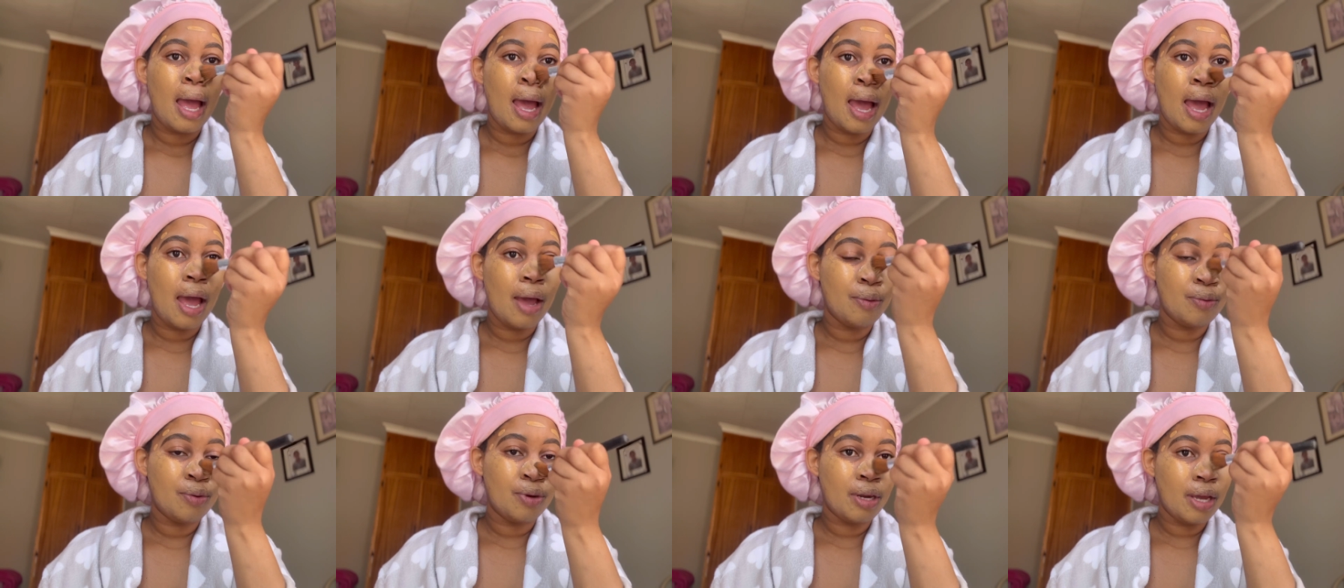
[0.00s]

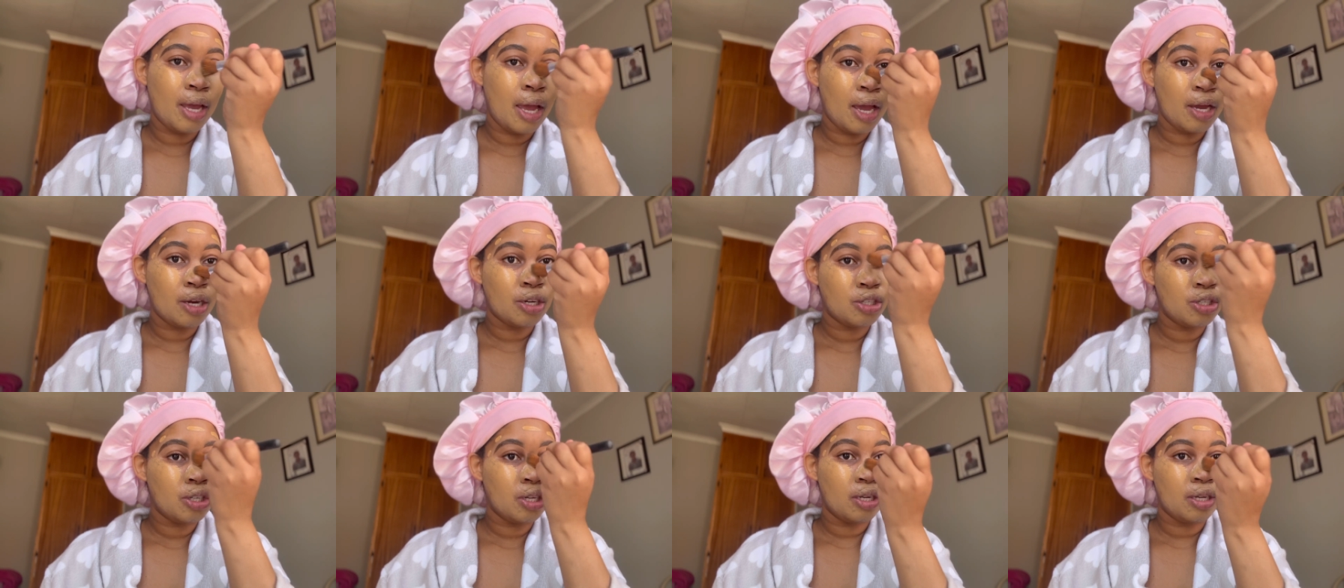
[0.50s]
I would
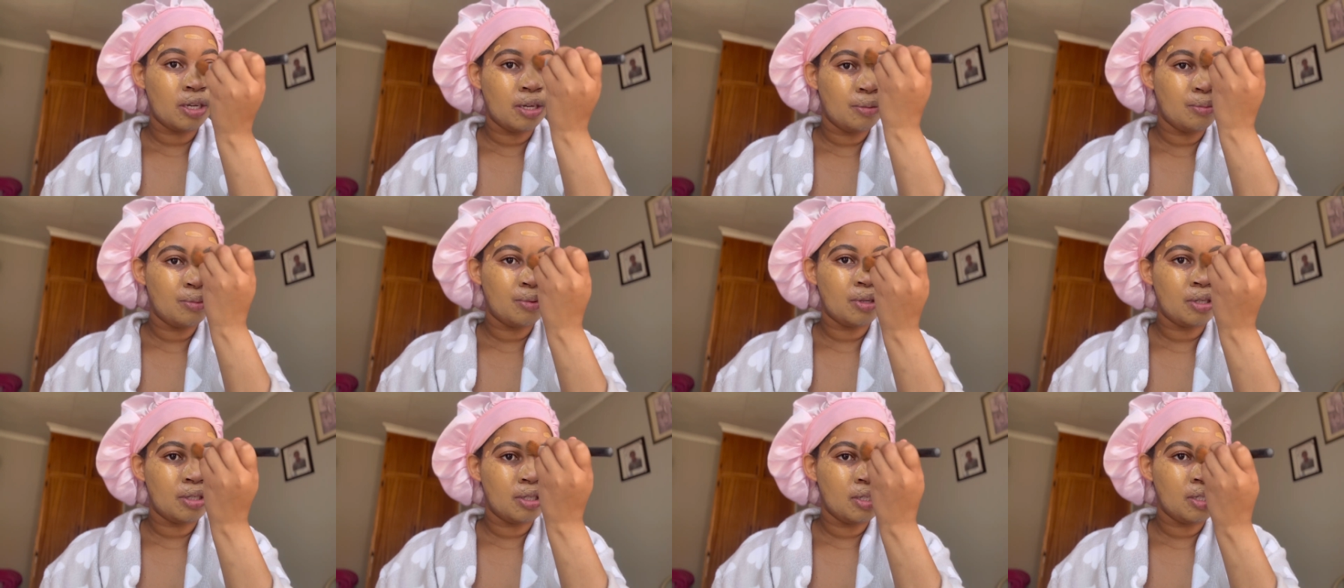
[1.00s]
actually
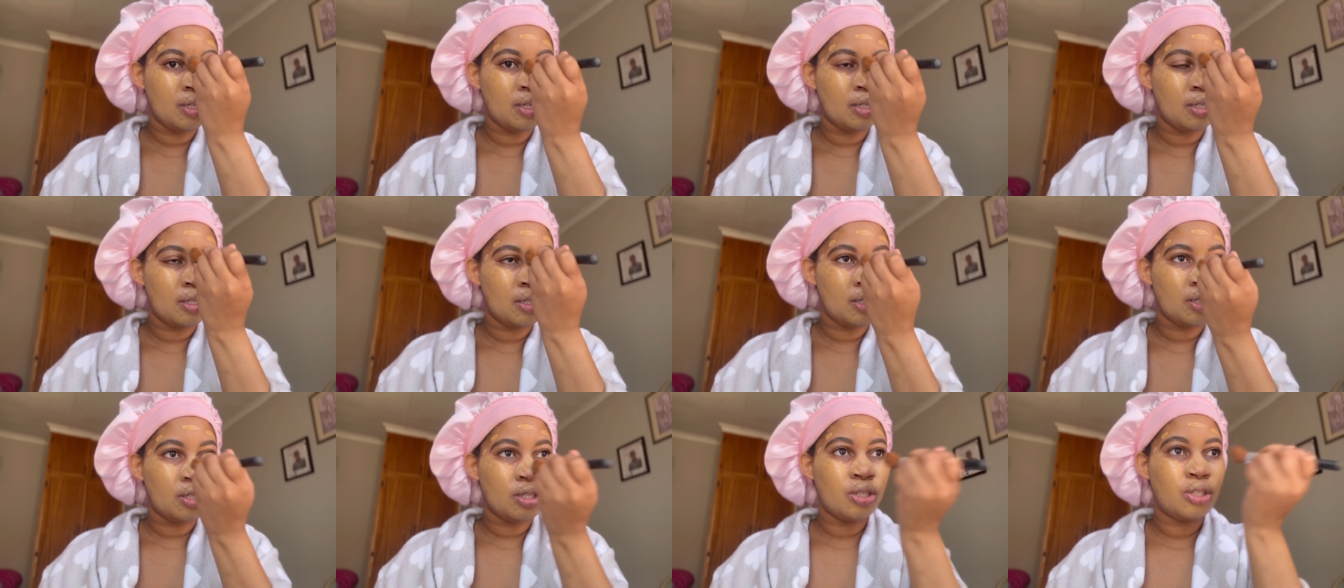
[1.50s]

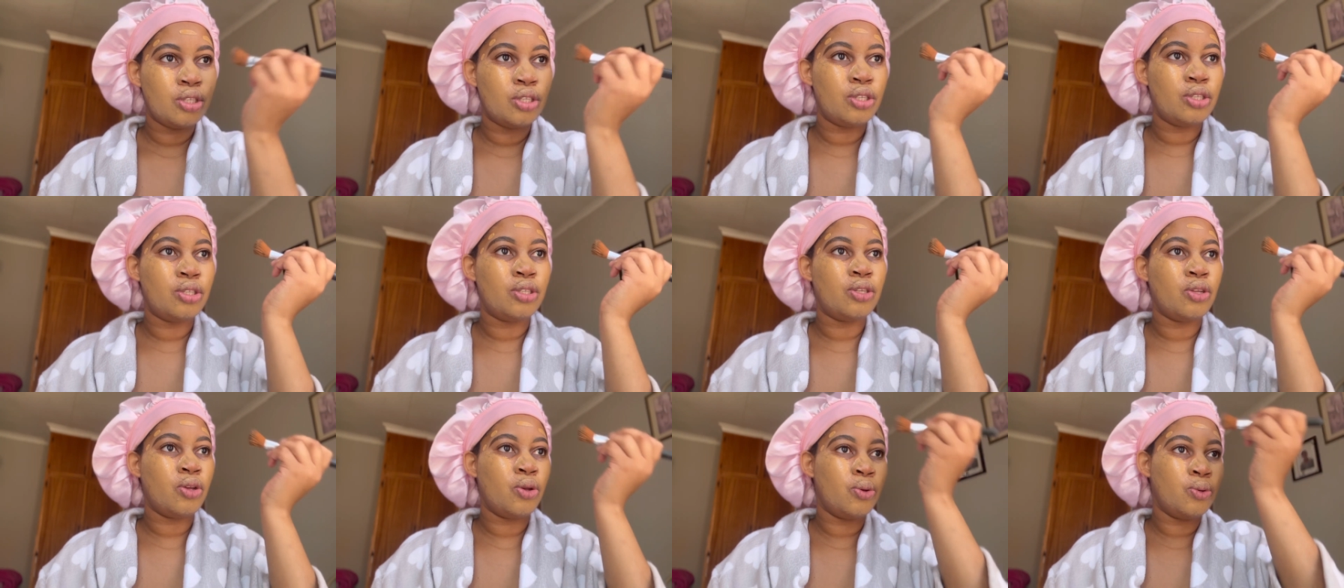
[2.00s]
appreciate it
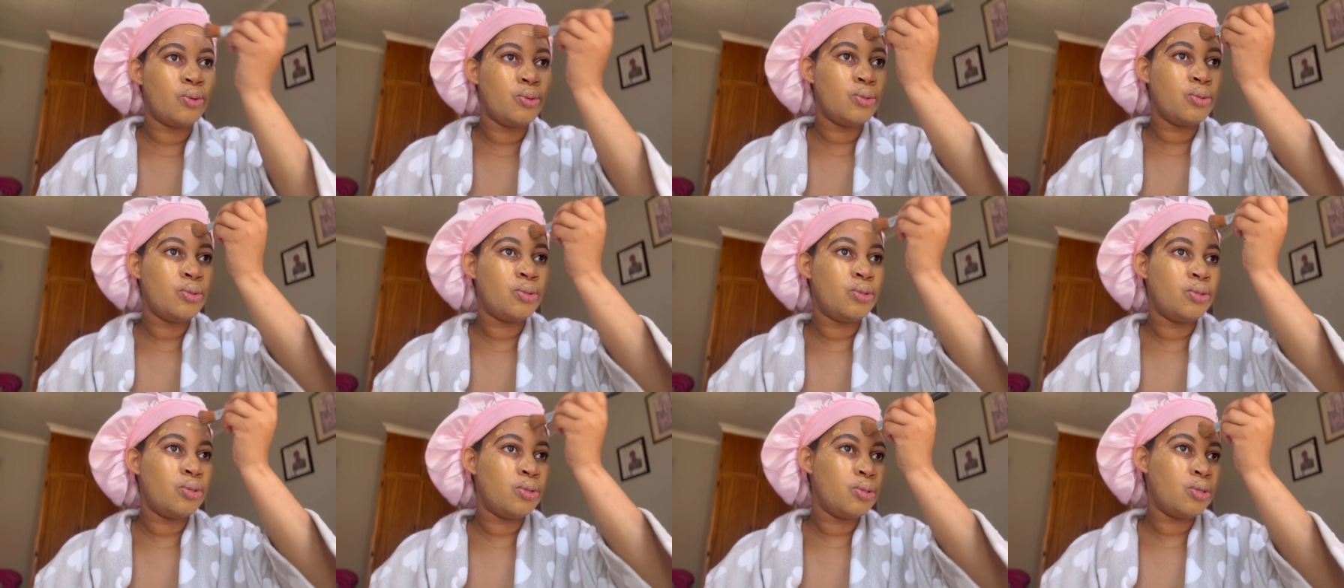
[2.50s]
so,
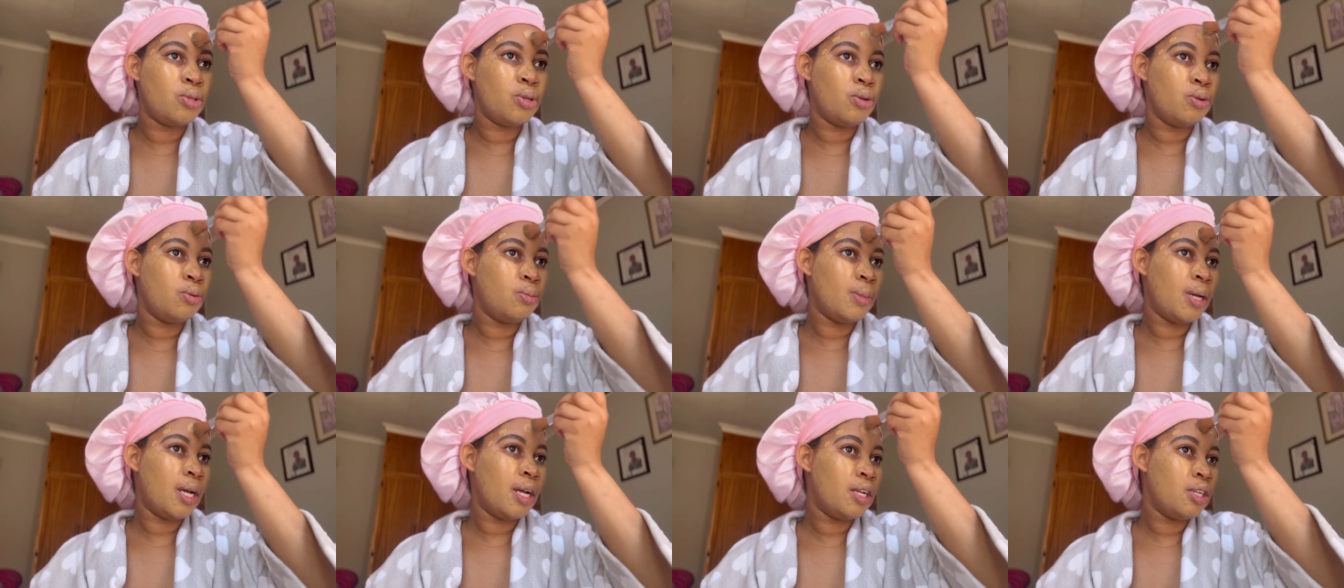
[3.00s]
so
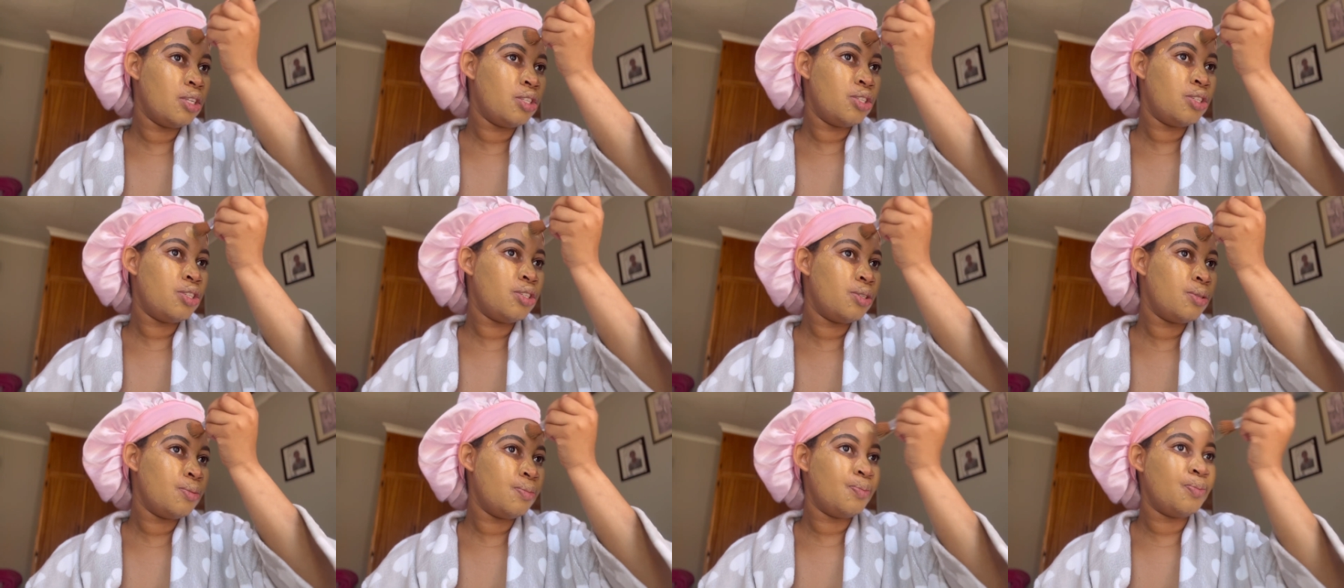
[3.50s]

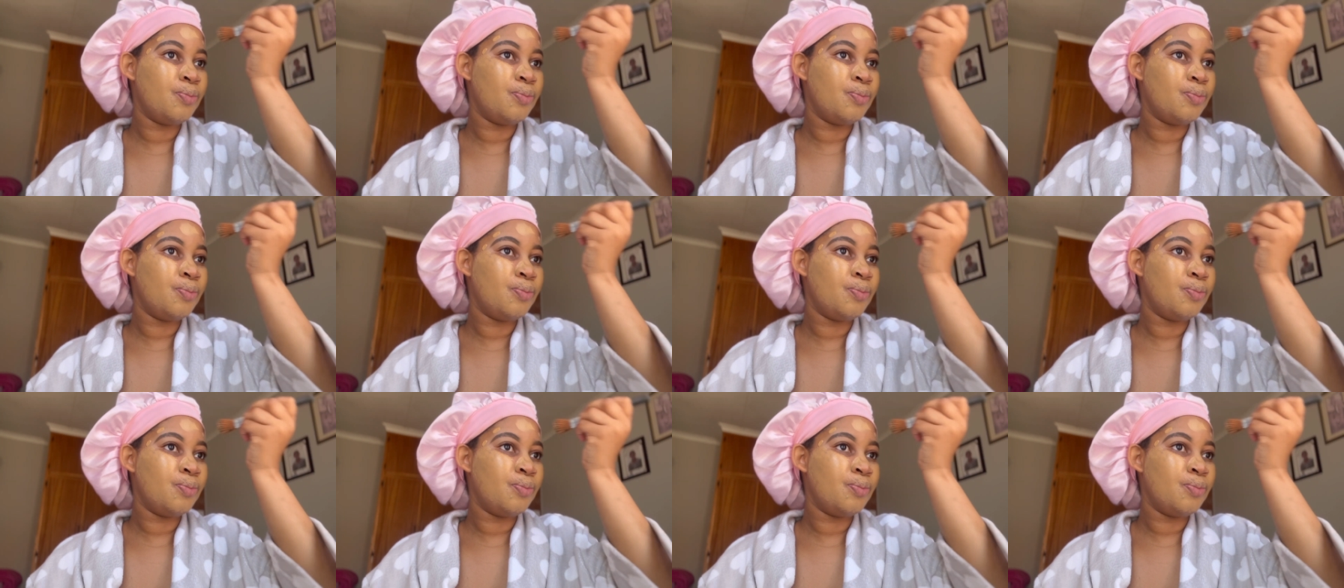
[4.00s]
much.